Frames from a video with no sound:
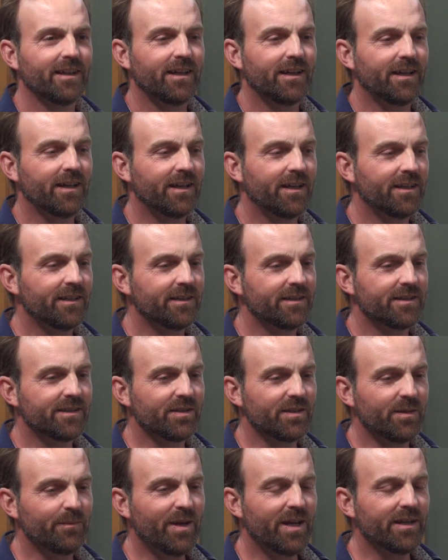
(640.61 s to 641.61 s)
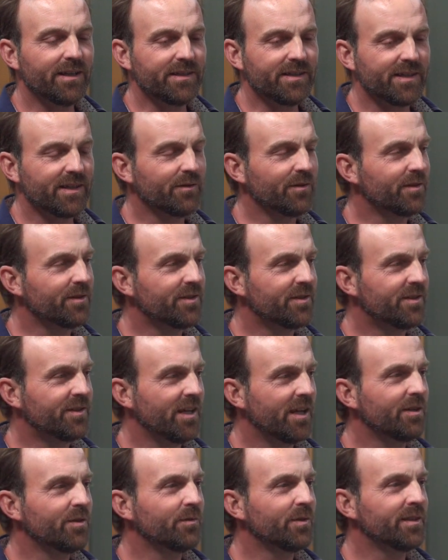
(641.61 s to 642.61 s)
And so they met us. They were
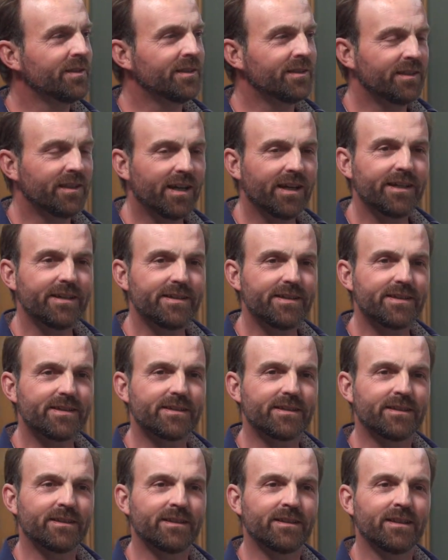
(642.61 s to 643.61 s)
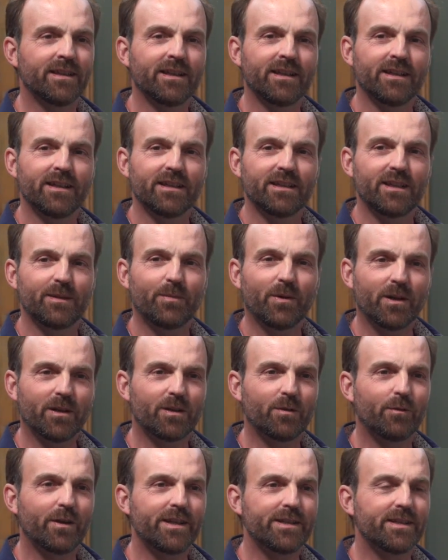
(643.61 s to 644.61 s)
genuine and nice, and they
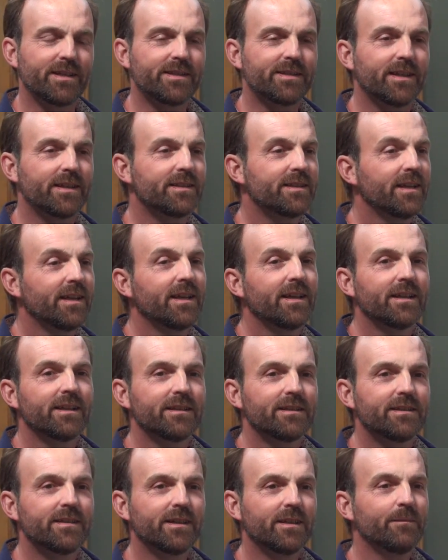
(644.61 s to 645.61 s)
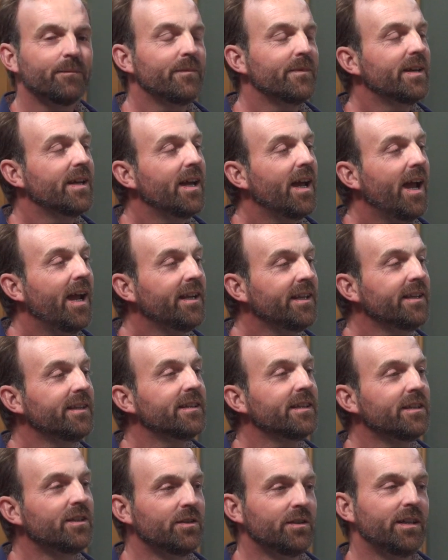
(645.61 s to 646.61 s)
parted ways. And they said, "Tim,
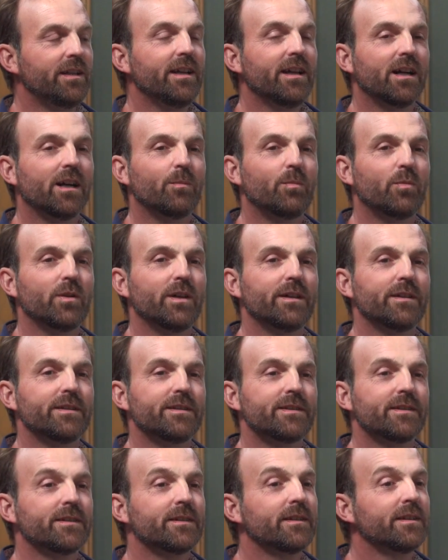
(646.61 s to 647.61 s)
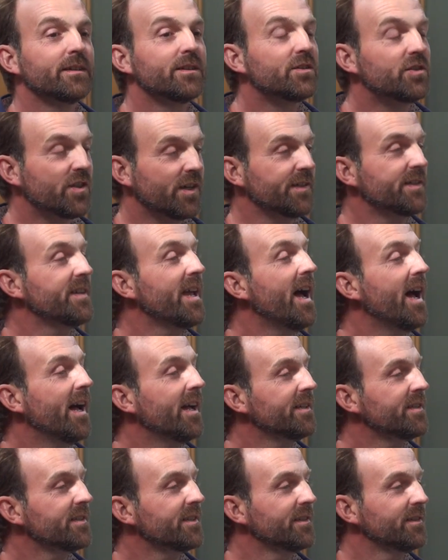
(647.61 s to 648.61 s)
anything you need help with, just
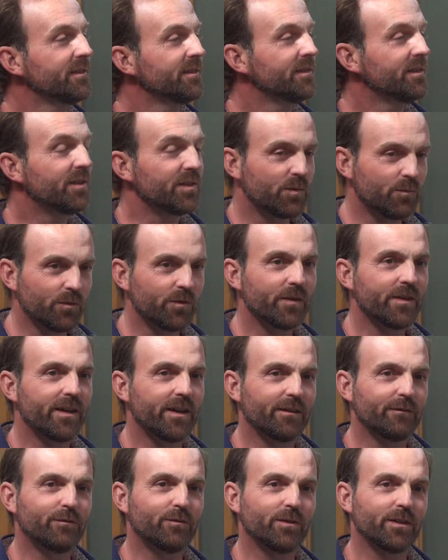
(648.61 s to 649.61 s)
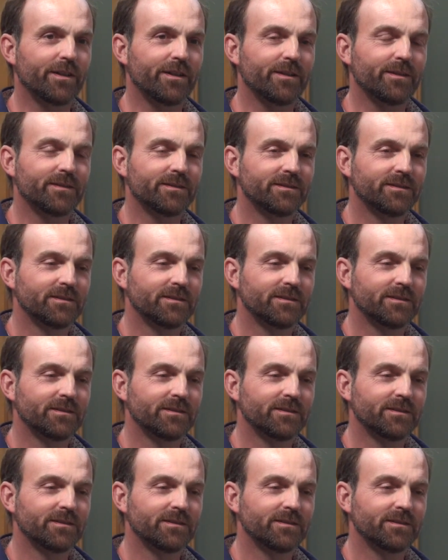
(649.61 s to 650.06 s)
ask, because we're there for you."